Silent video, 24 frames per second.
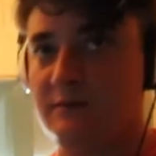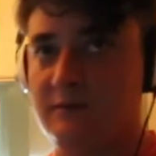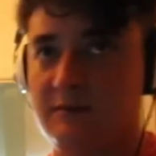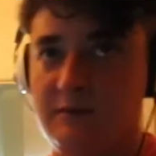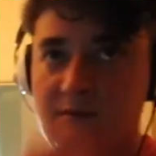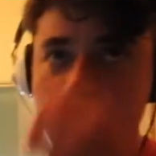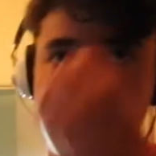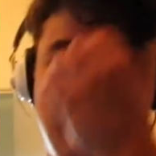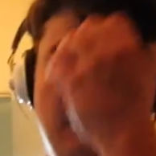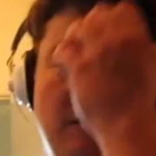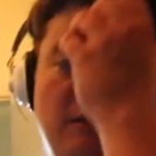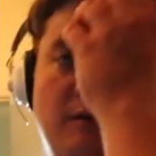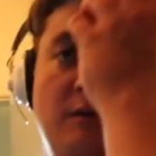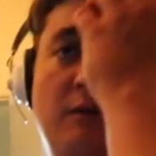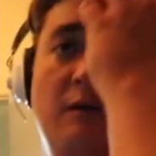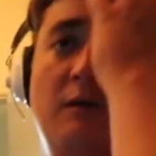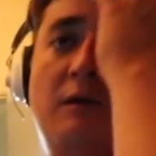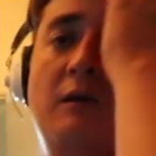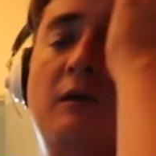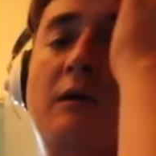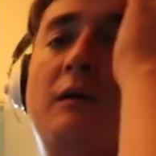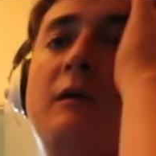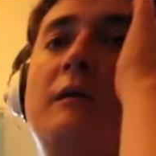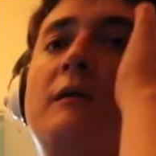a
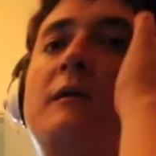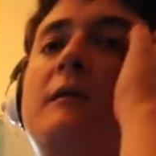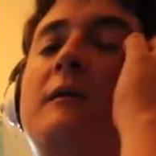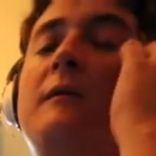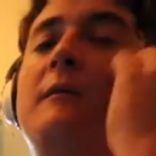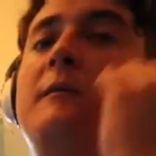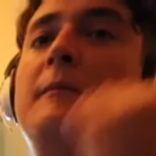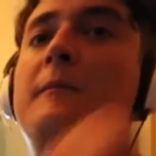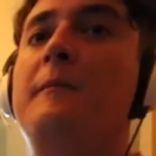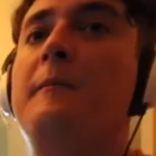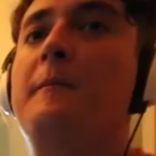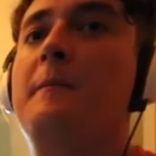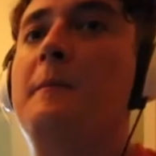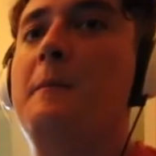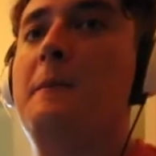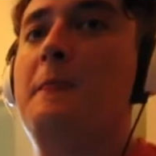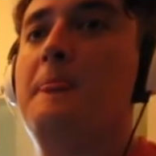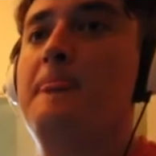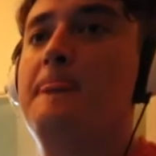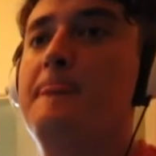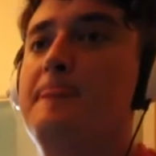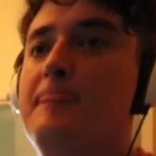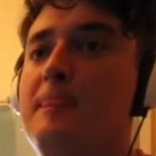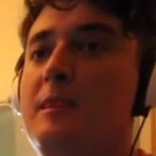lower
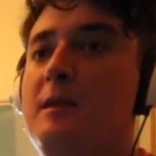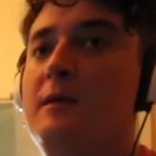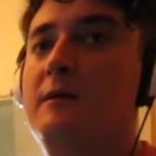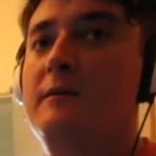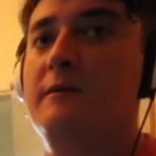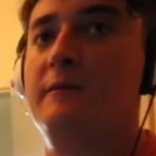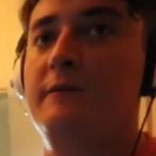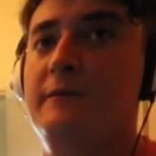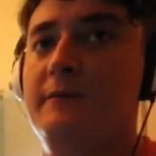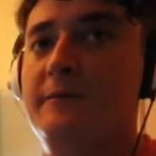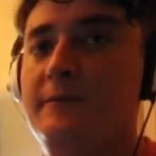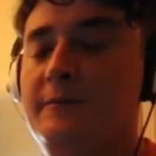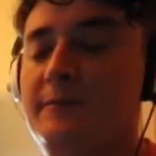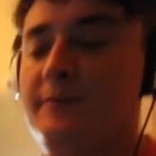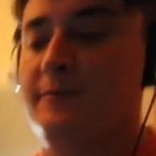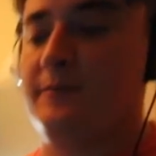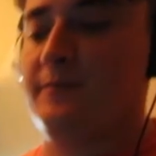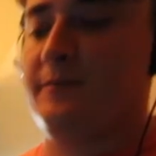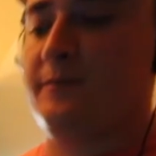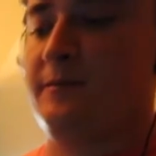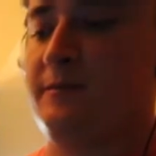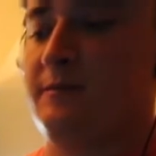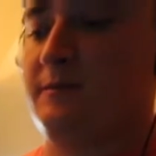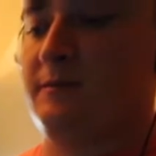pitched, darker clarinet,
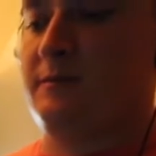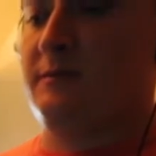you take the